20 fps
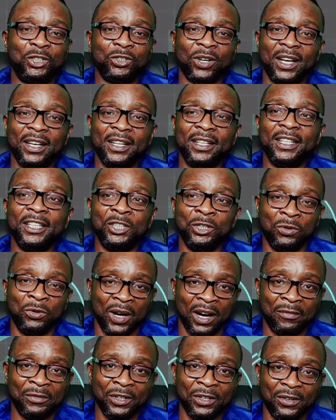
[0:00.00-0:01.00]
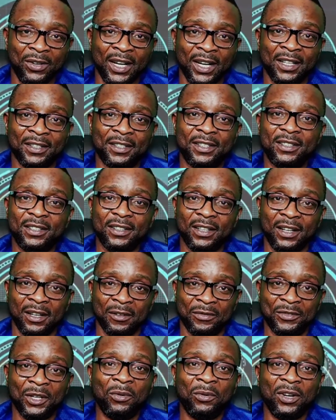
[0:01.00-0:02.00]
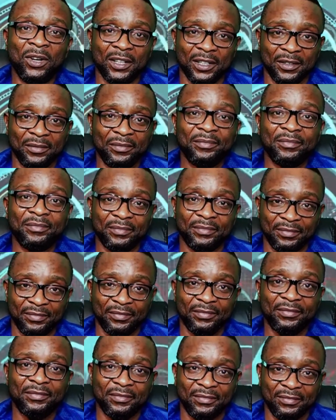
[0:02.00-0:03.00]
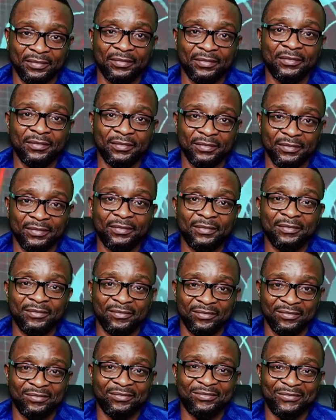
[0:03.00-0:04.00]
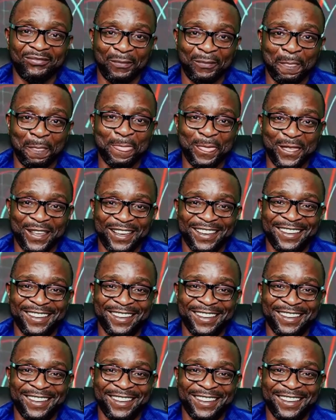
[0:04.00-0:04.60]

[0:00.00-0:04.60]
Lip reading: it's have more than it's more than, it's more than worth it, bro.